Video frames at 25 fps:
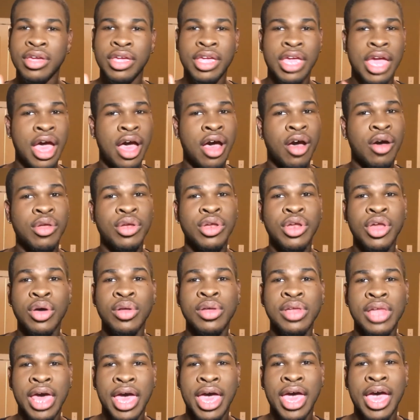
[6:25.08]
Y'all, no
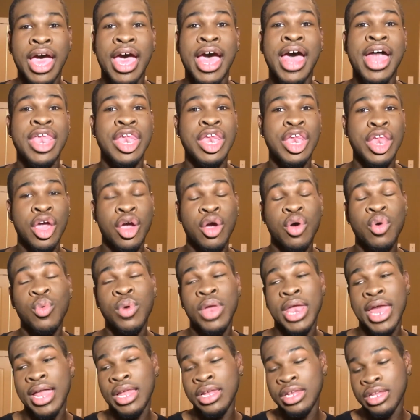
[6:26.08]
lie. I know
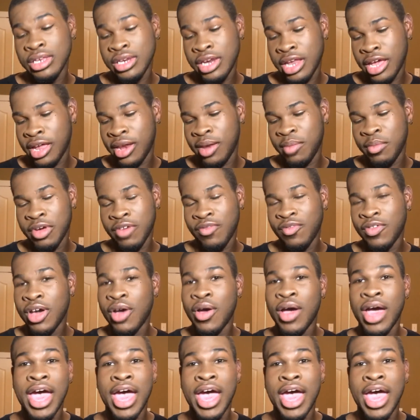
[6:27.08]
when I looked down at my phone,